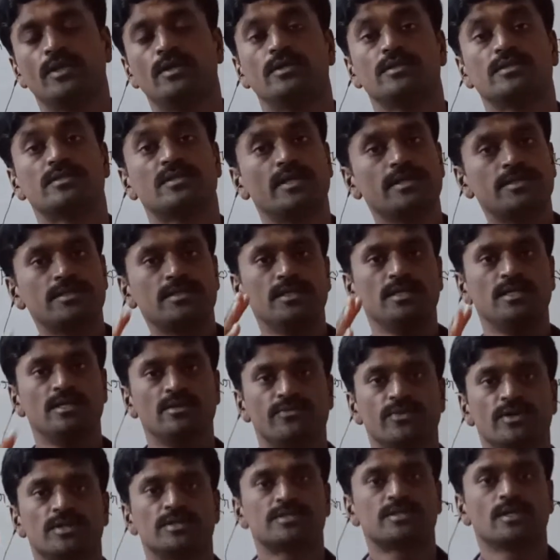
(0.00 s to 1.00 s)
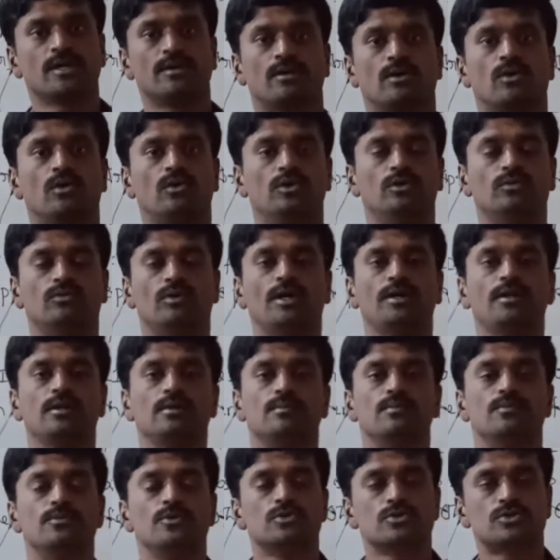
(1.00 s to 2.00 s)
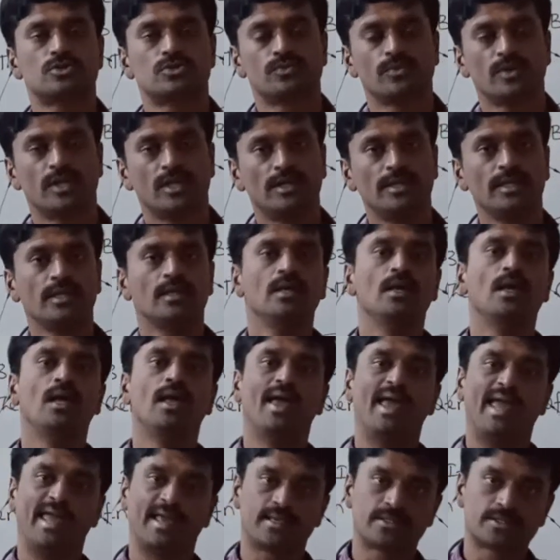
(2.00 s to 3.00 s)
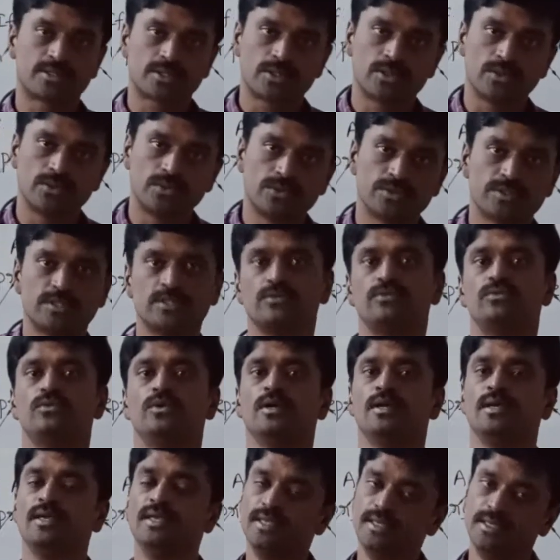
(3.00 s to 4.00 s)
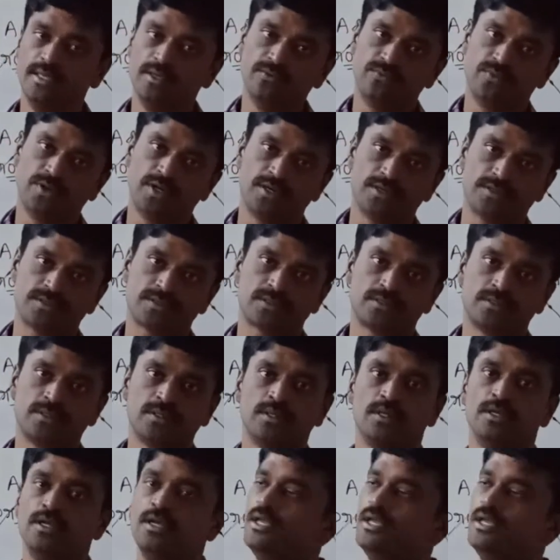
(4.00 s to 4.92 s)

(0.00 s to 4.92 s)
Such events are called what? Mutually exclusive events.